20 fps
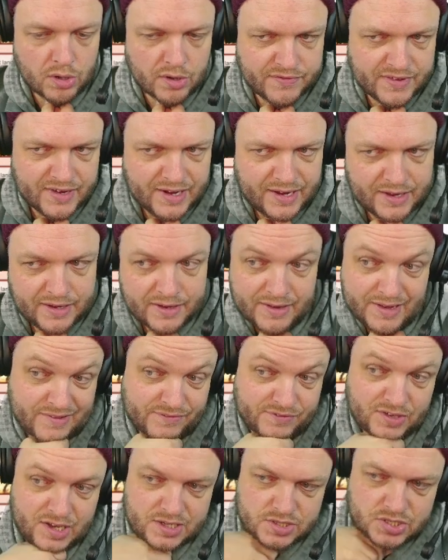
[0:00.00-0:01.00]
that I have
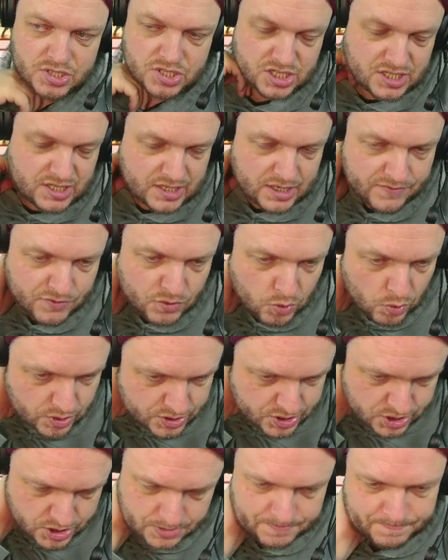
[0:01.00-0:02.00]
yet to see, of course.